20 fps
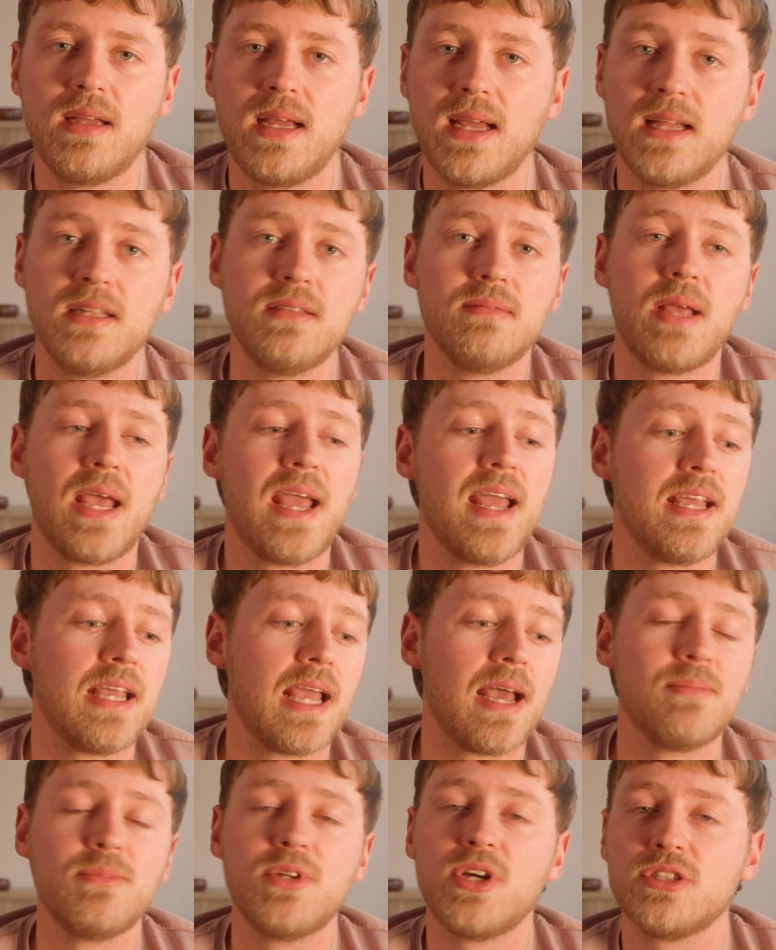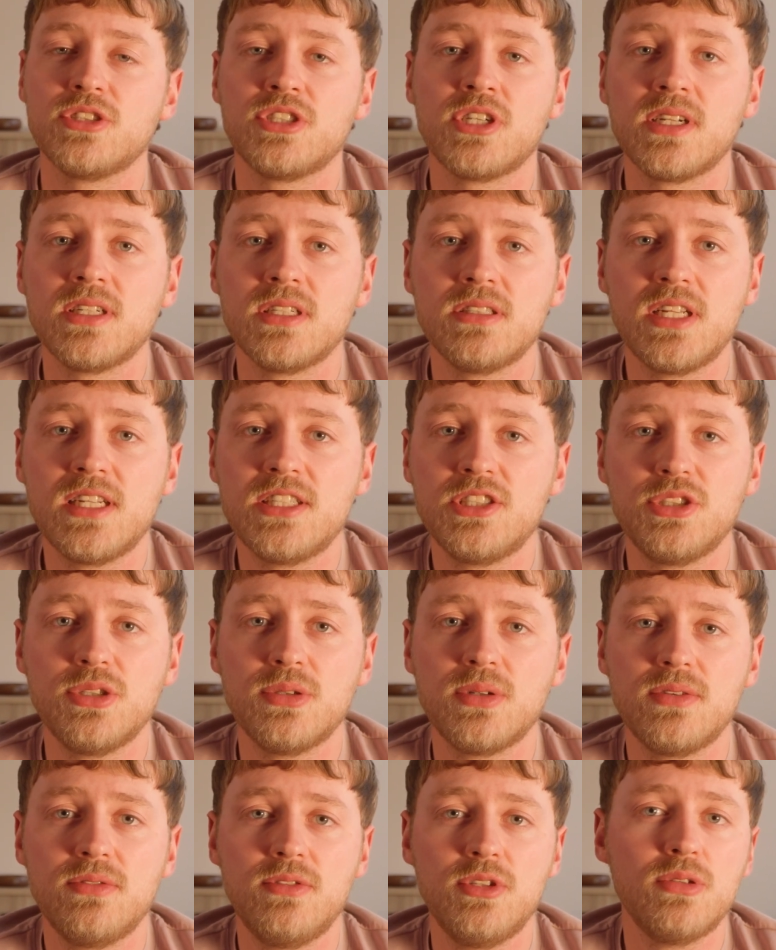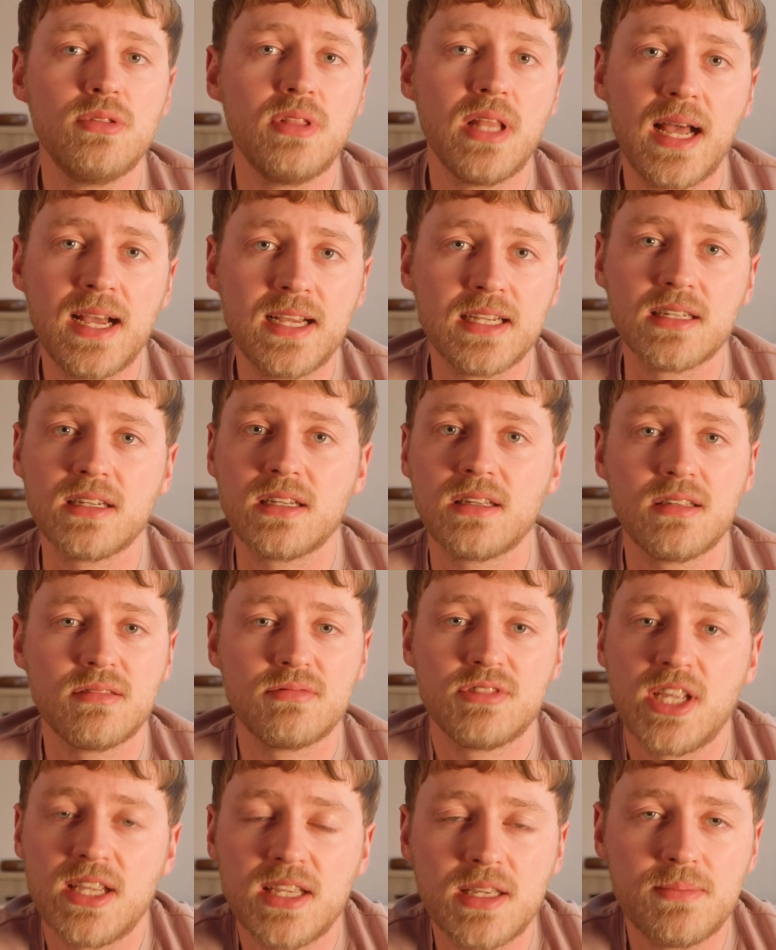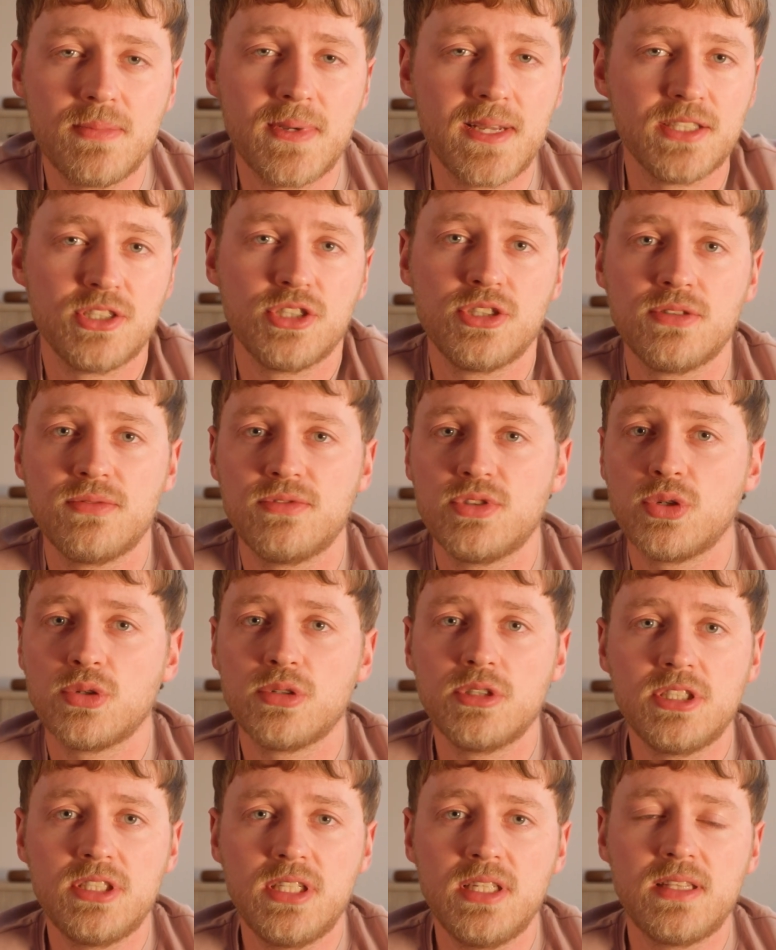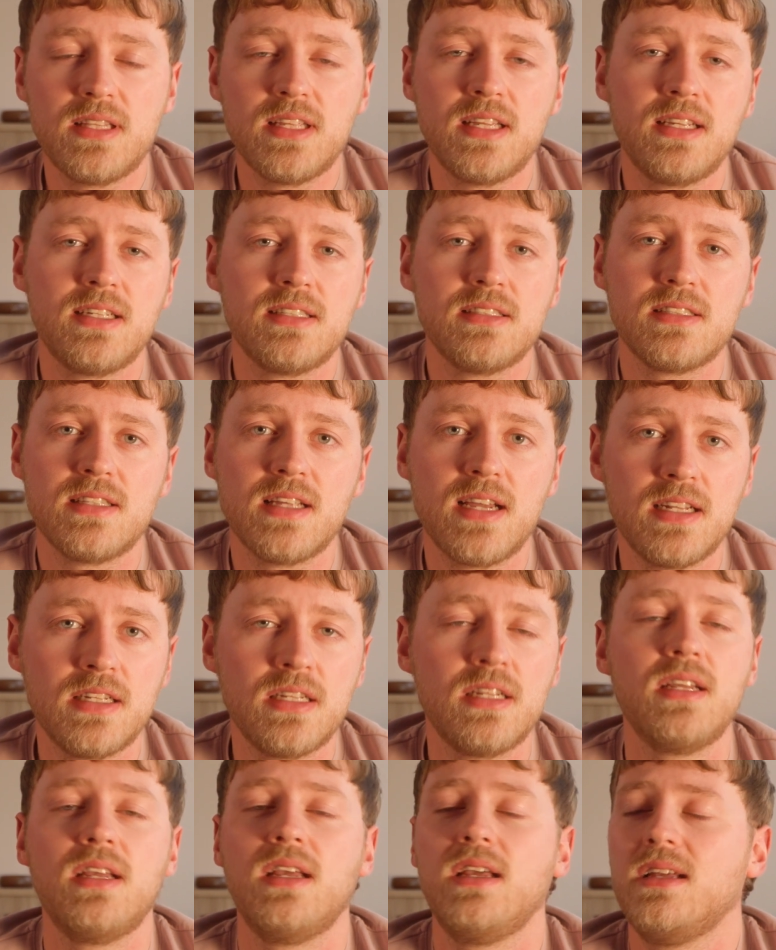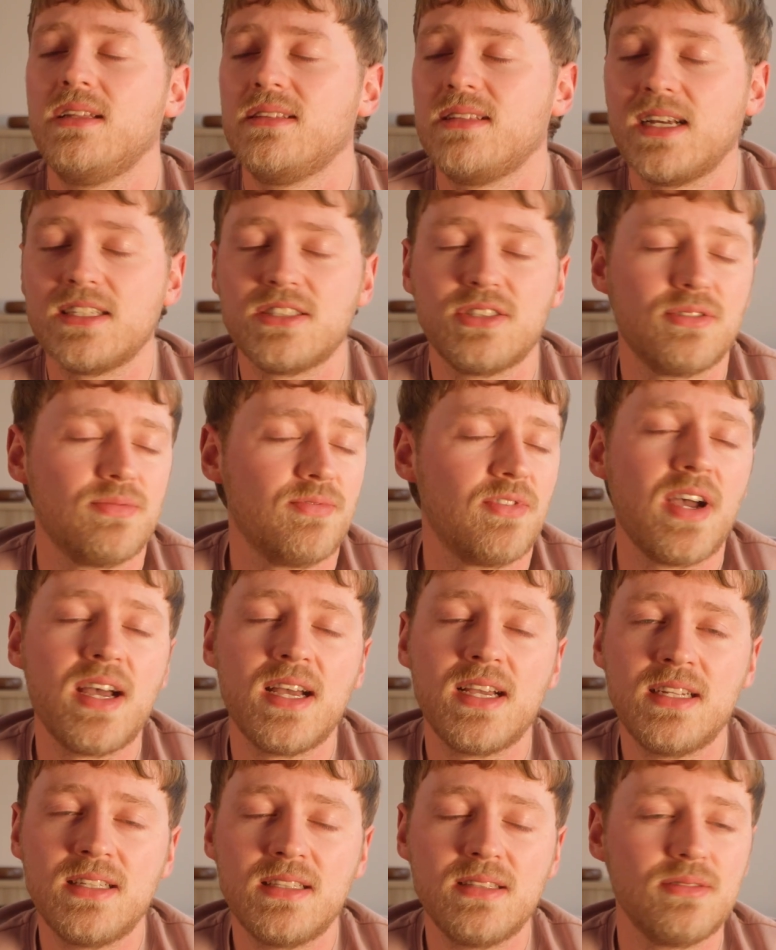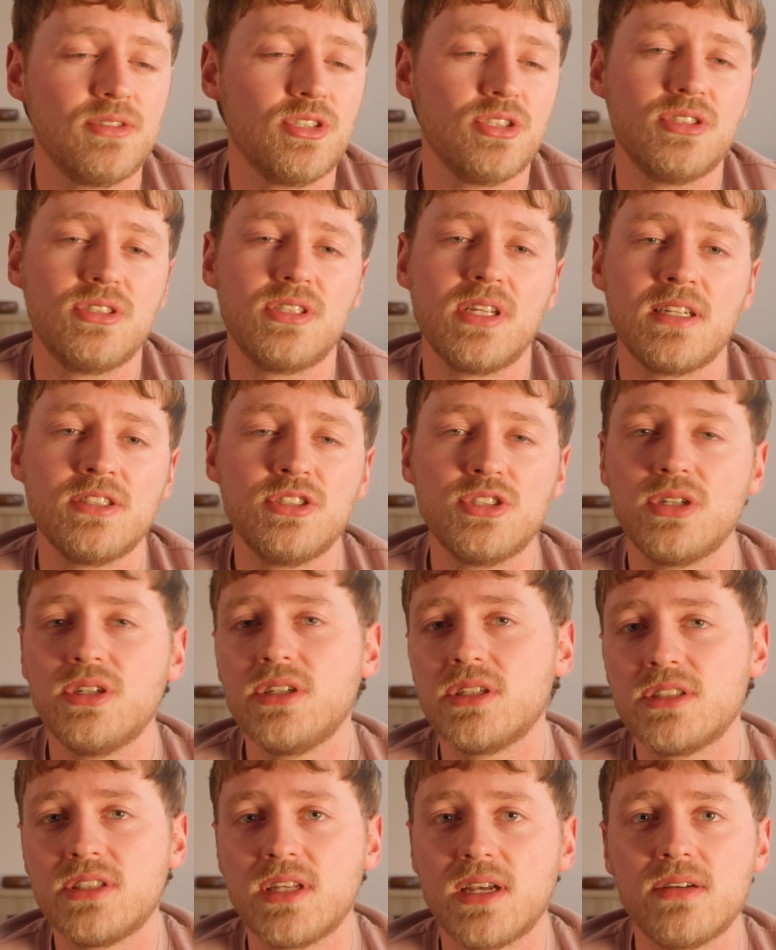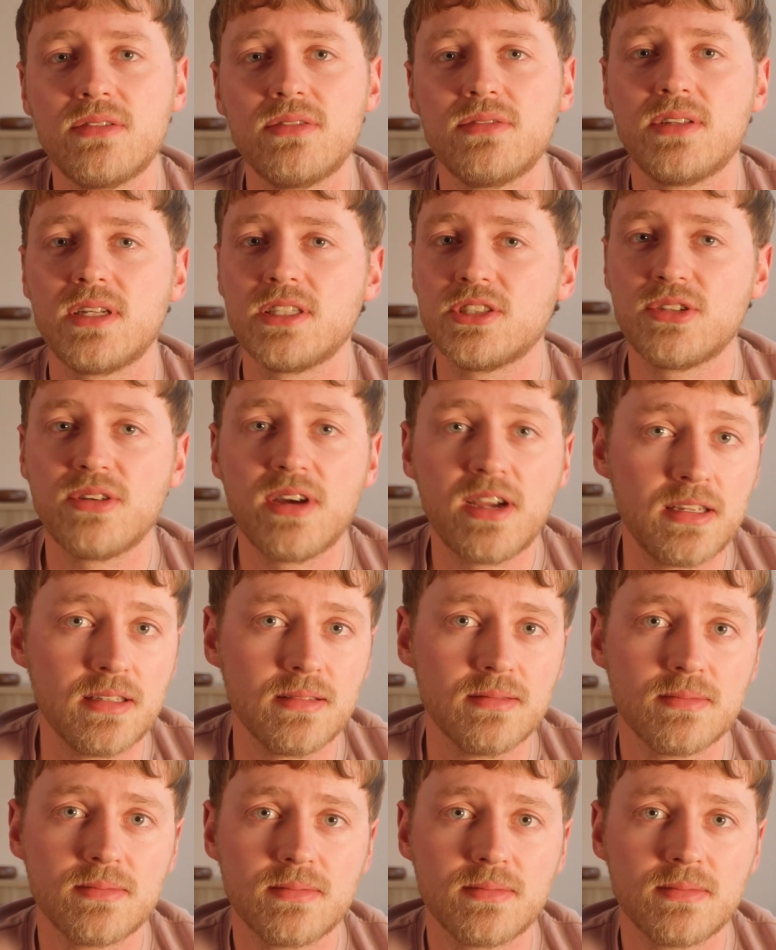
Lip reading: And hey, I'm not trying to diss you. If you like taking pictures of touristy things, then that's fine. Just enjoy yourself. That's great.